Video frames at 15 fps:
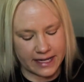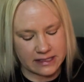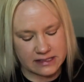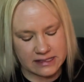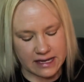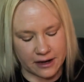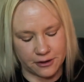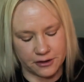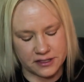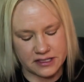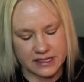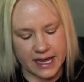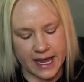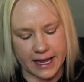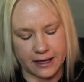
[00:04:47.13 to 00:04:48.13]
and center
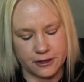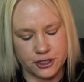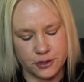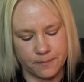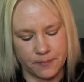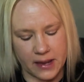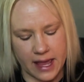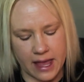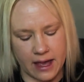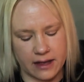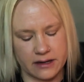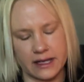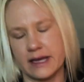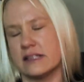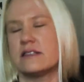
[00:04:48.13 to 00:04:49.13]
stage.
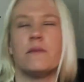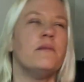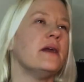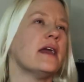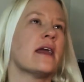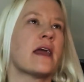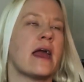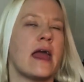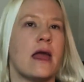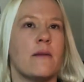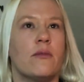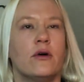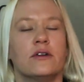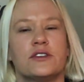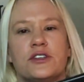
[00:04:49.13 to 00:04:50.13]
And it's being
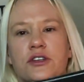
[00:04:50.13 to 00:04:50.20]
able